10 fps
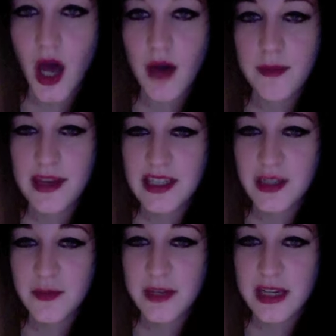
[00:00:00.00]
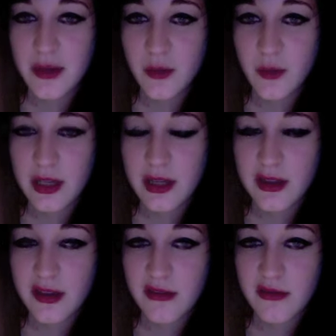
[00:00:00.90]
Message me
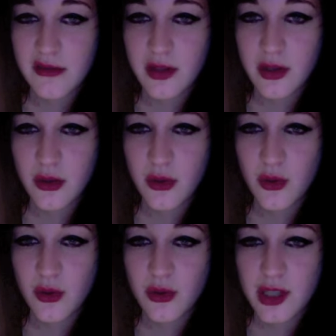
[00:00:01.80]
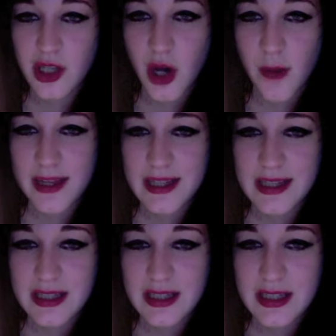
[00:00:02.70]
with your thoughts, your
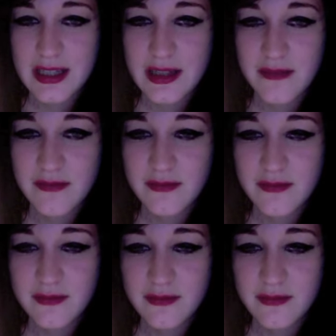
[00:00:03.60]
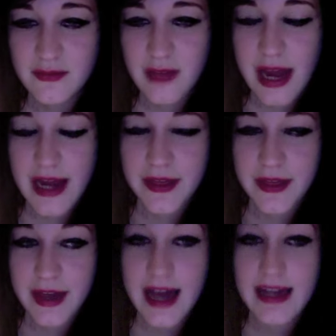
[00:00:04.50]
comments,
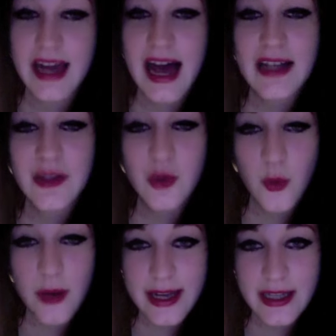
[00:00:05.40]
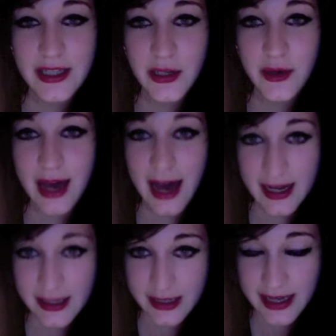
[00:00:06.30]
anything. And as always, you
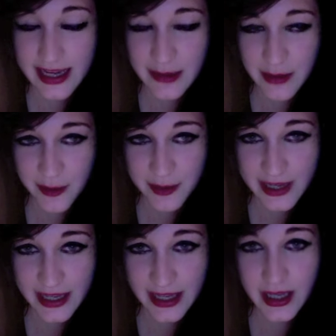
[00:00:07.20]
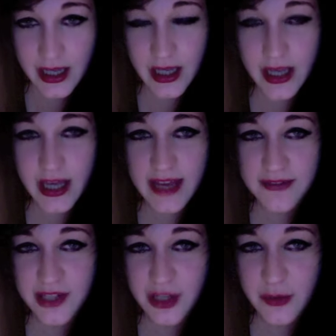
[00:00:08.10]
can email me if you
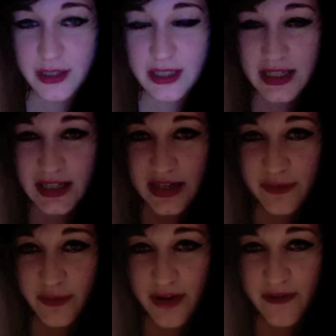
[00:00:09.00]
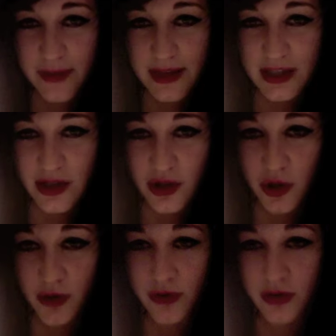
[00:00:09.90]
don't want to send in a private message
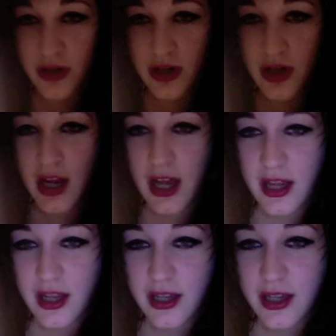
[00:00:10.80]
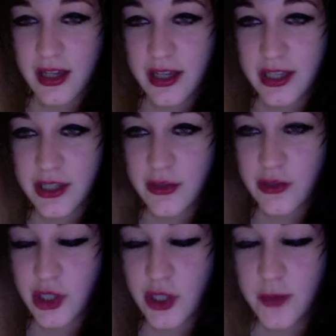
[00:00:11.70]
on
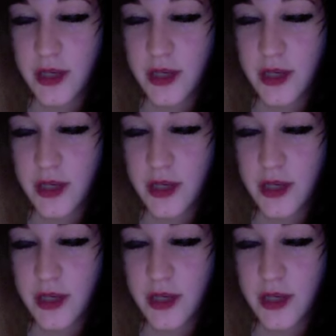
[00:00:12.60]
YouTube.